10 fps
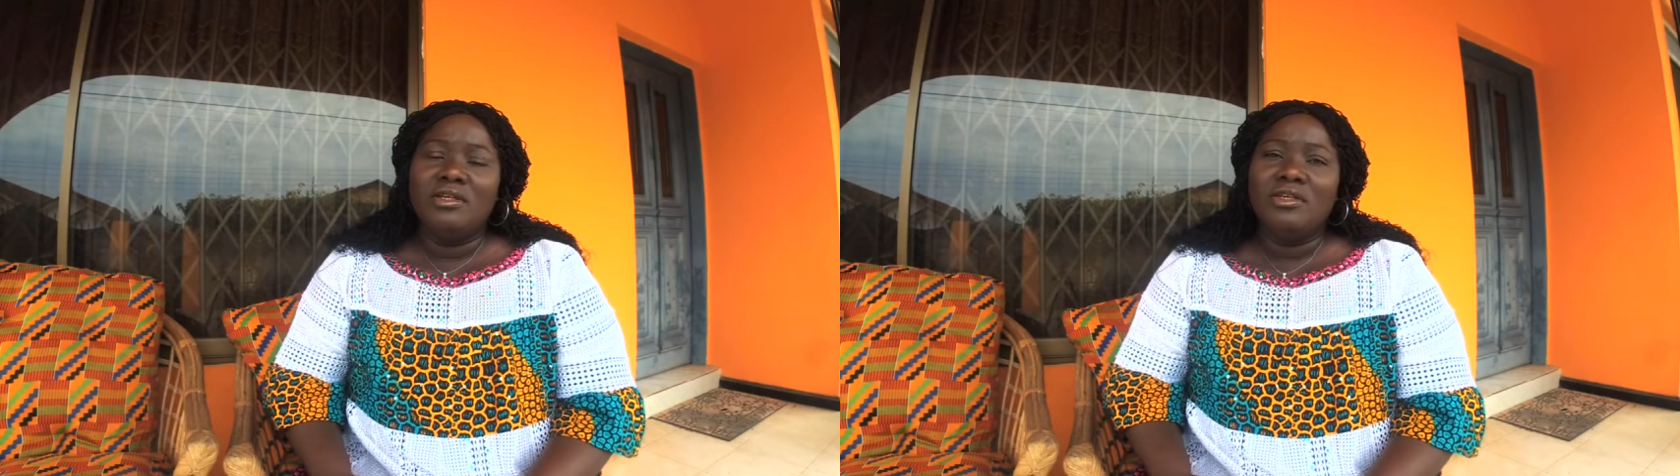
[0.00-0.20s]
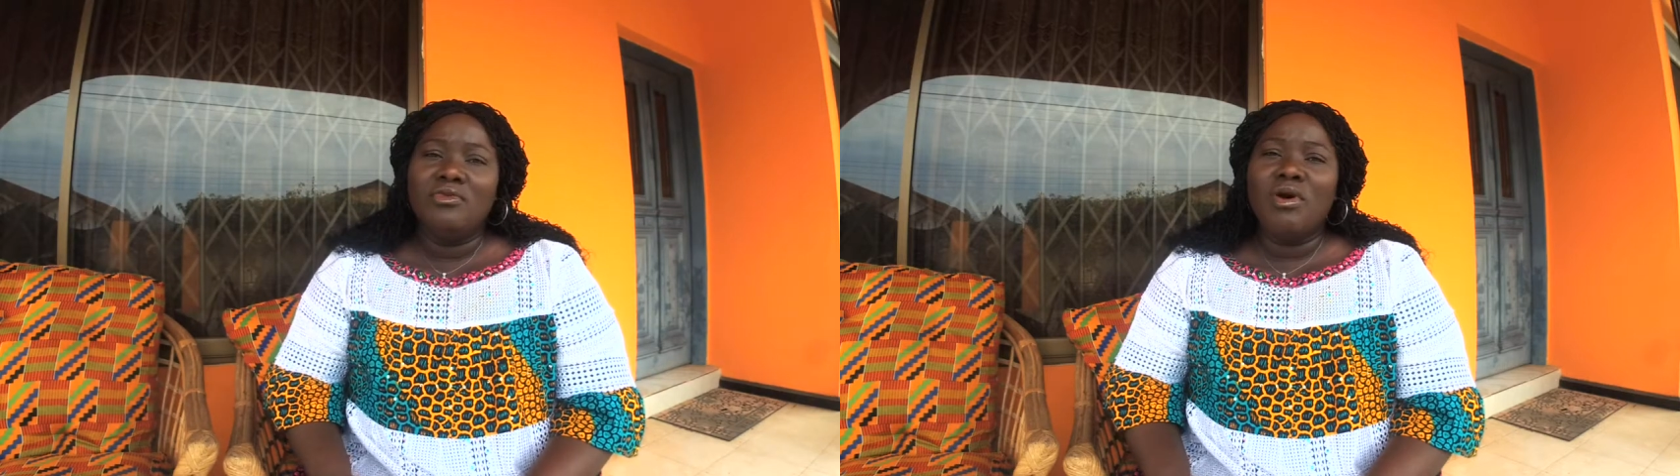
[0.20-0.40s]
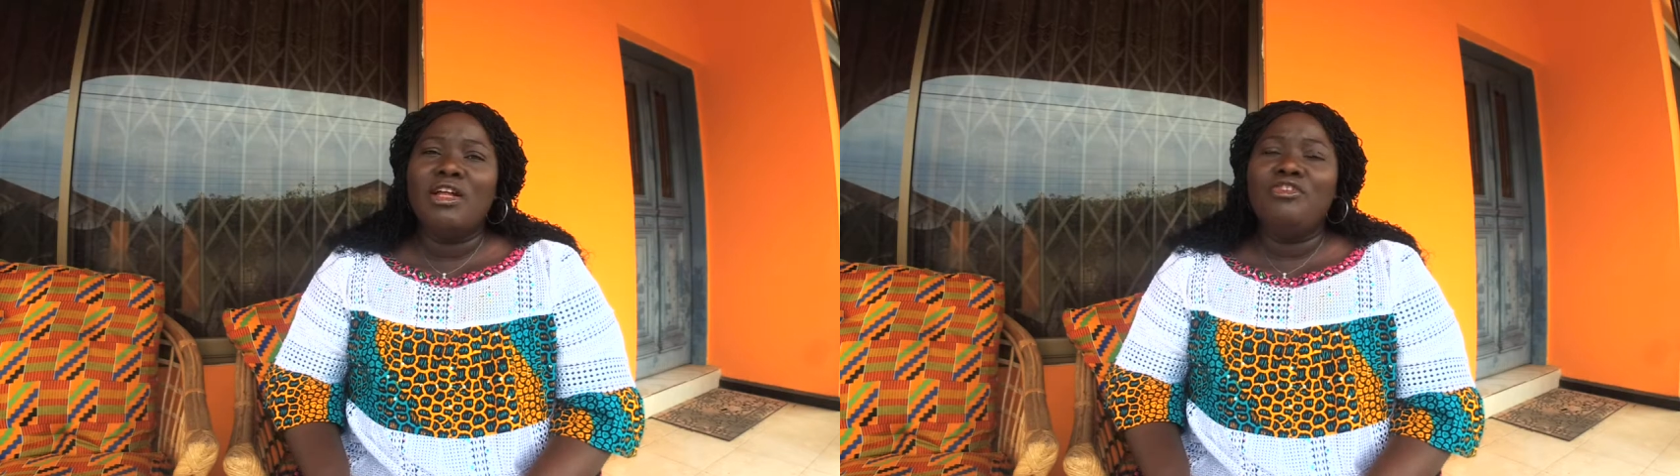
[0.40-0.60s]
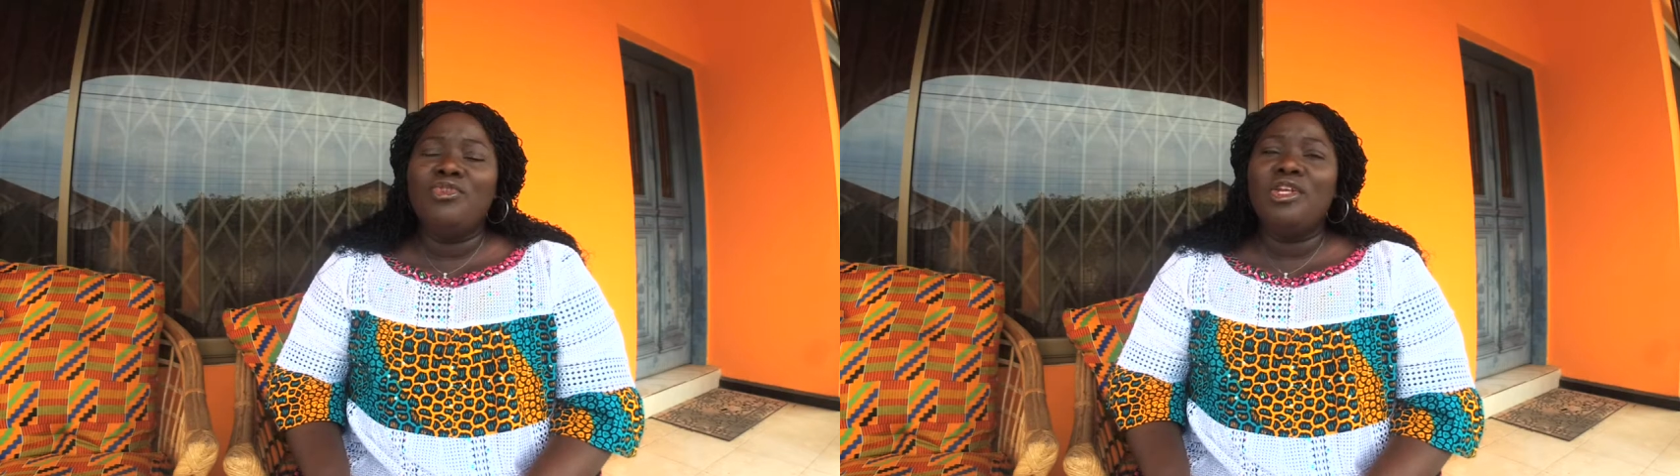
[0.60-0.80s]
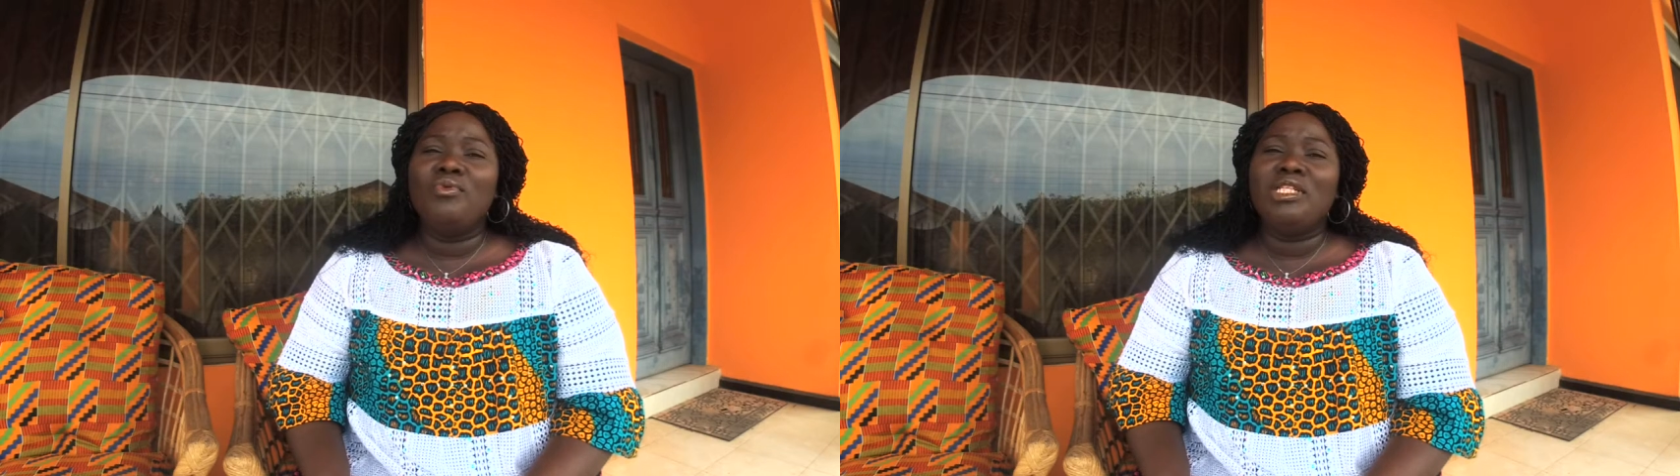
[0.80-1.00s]
You are
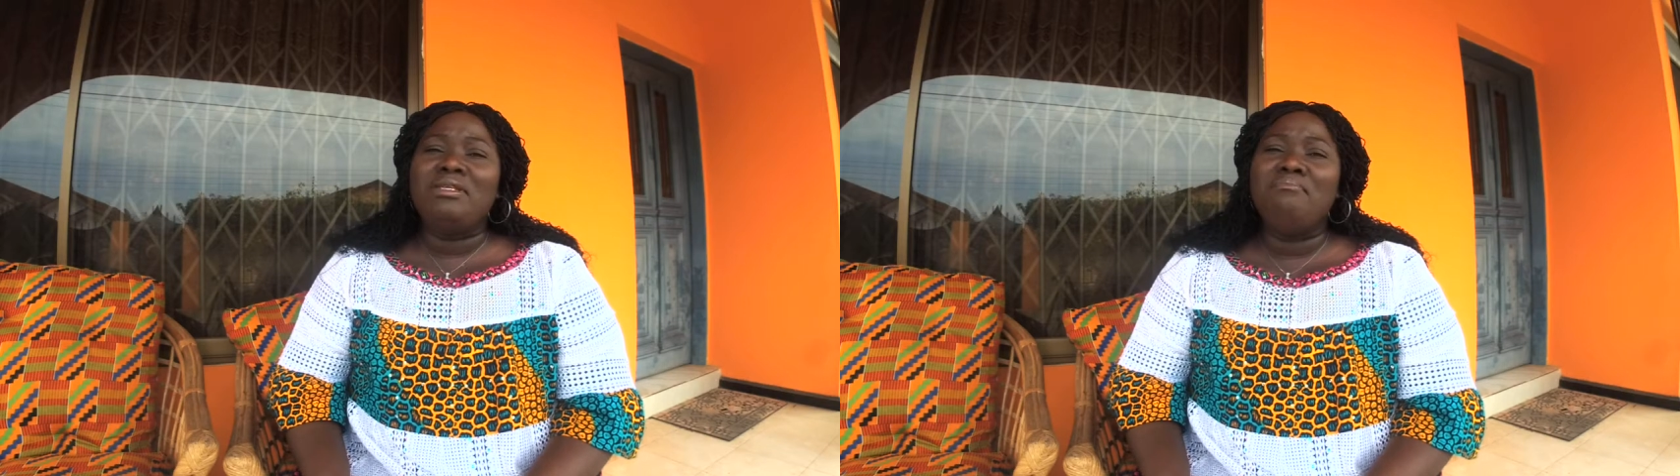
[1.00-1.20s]
doing what